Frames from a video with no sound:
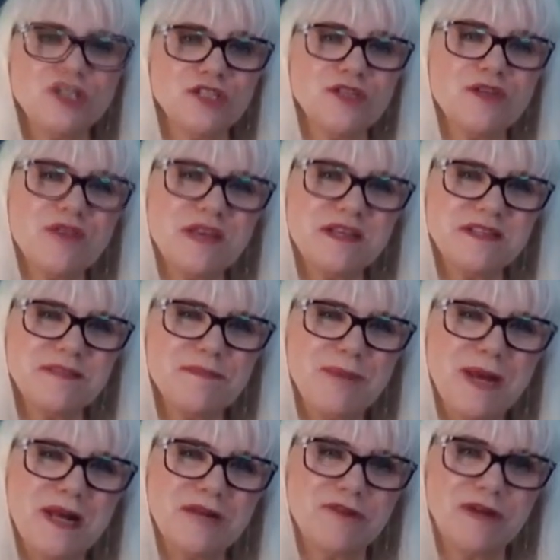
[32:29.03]
So that's the
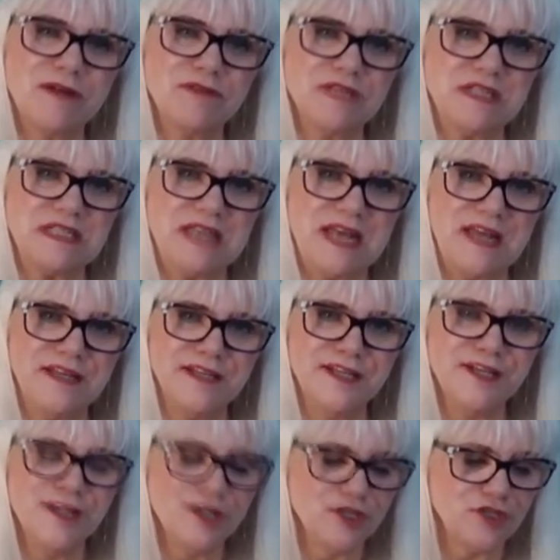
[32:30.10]
background of the day.
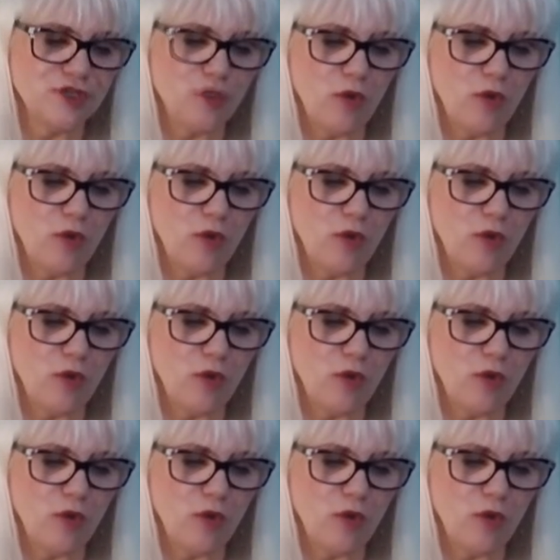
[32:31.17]
So